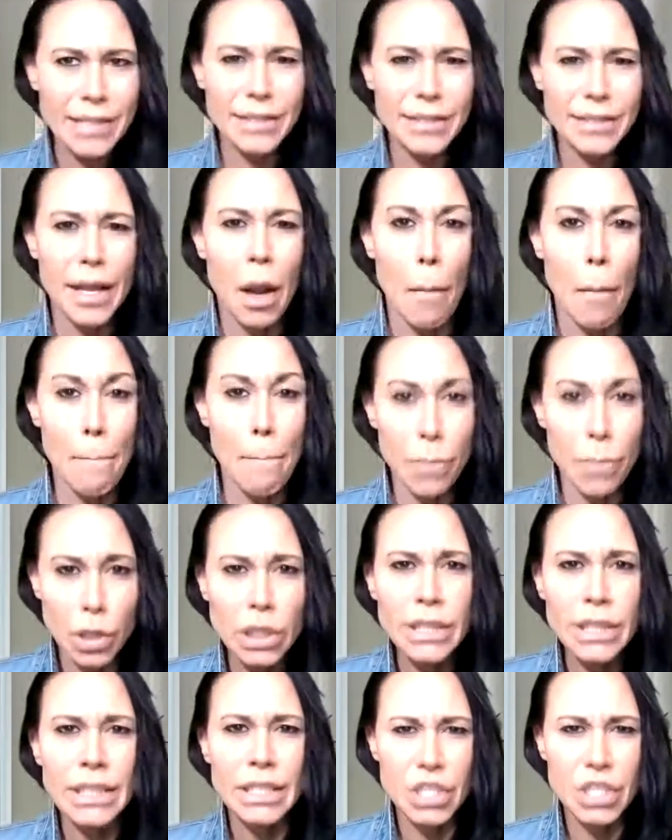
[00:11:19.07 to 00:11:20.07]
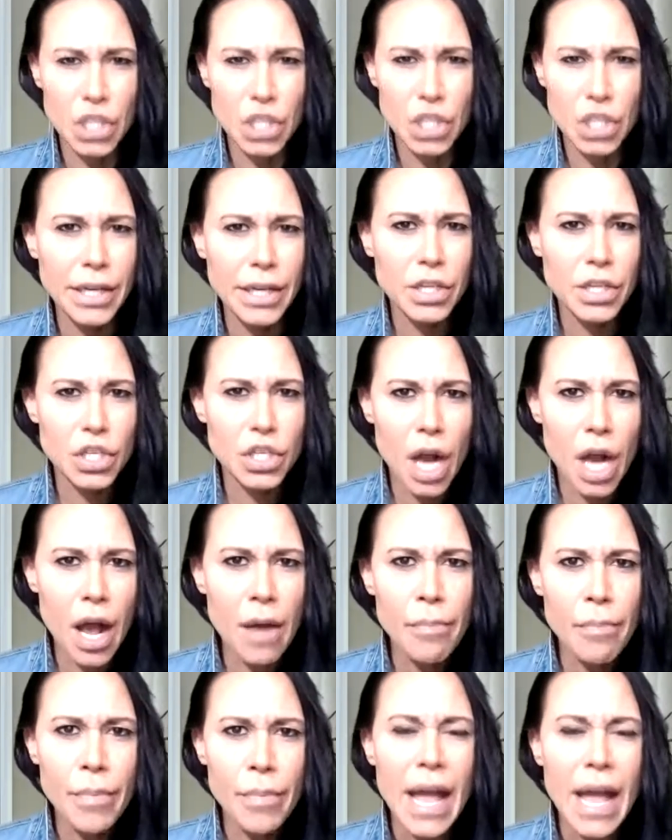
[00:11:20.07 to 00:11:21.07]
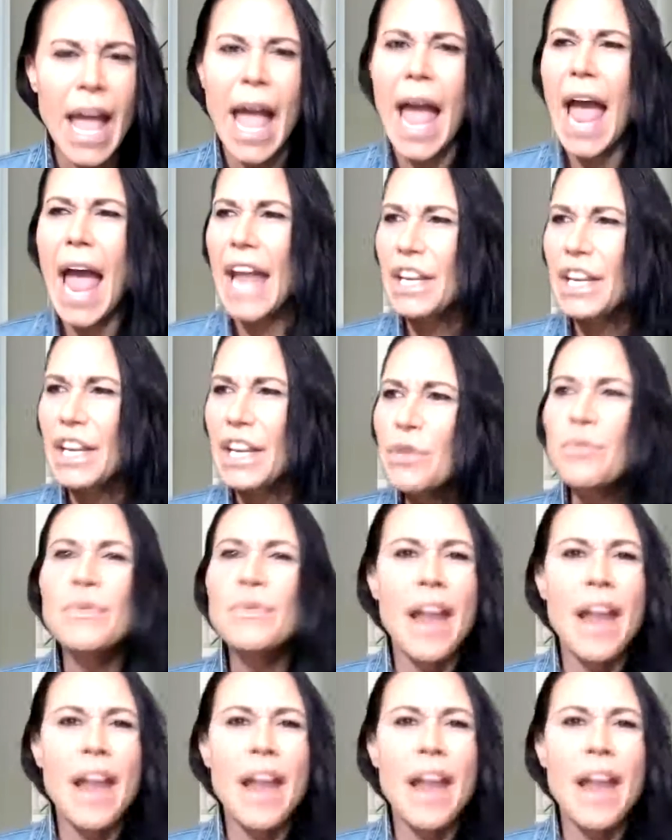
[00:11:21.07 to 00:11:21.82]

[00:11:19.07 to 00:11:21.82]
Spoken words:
act like a bull in a china shop and